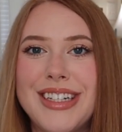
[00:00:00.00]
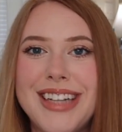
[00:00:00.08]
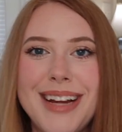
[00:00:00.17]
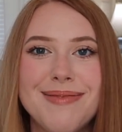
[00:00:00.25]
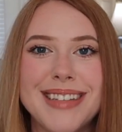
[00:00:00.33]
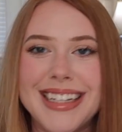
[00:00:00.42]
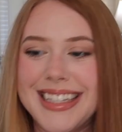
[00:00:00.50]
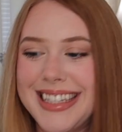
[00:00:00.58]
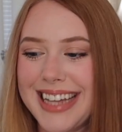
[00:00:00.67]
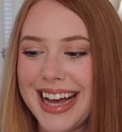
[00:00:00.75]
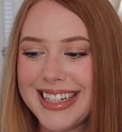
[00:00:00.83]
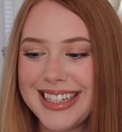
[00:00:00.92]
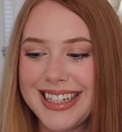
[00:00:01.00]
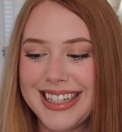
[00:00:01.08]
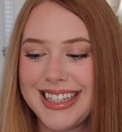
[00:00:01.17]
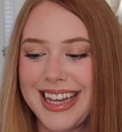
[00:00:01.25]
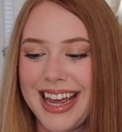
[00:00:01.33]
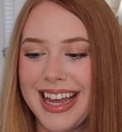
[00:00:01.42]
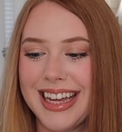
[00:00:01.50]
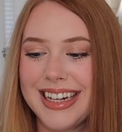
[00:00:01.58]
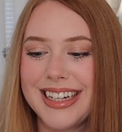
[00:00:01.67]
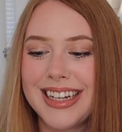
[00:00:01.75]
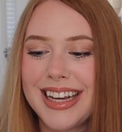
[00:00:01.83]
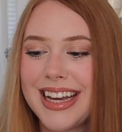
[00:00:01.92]
shapes and sizes
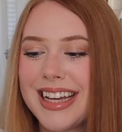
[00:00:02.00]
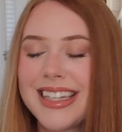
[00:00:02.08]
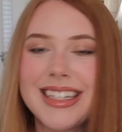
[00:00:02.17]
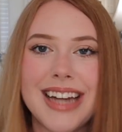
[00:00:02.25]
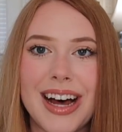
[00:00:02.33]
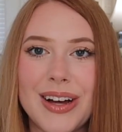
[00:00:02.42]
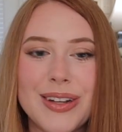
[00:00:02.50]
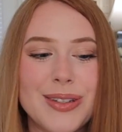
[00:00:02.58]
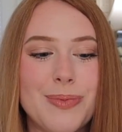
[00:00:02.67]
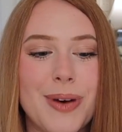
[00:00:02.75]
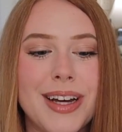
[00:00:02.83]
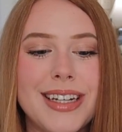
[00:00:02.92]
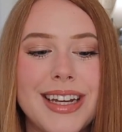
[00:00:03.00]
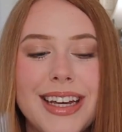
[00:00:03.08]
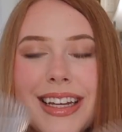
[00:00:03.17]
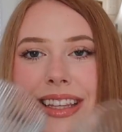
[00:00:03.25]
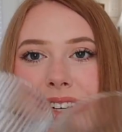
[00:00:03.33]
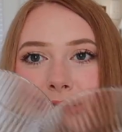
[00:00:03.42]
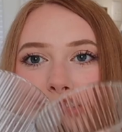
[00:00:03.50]
and styles, but they're